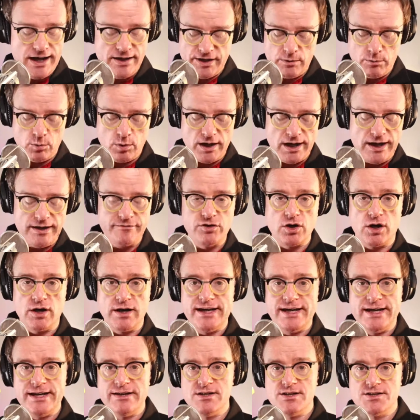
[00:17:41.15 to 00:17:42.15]
And then what I've got
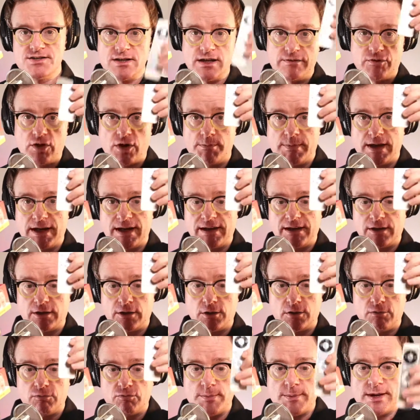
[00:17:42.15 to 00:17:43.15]
here is I've got my
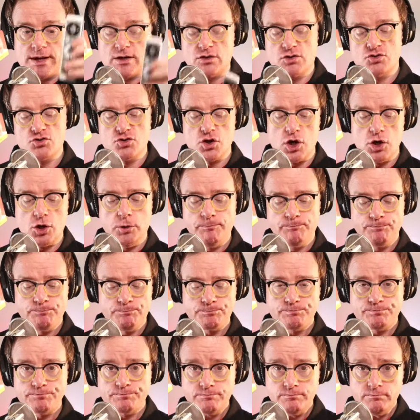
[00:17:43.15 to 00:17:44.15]
little remote control,
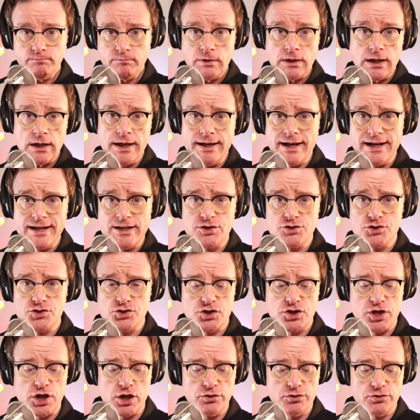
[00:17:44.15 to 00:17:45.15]
and I can
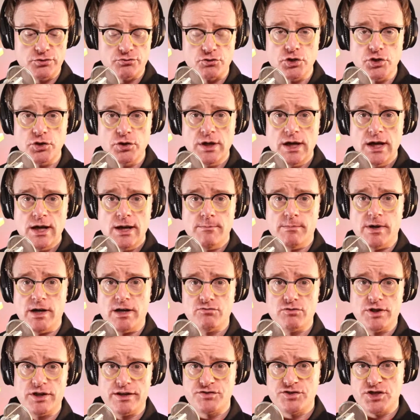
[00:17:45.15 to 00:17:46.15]
just go through my
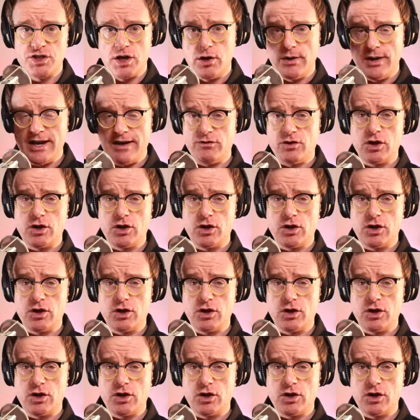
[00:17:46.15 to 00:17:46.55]
run of show here.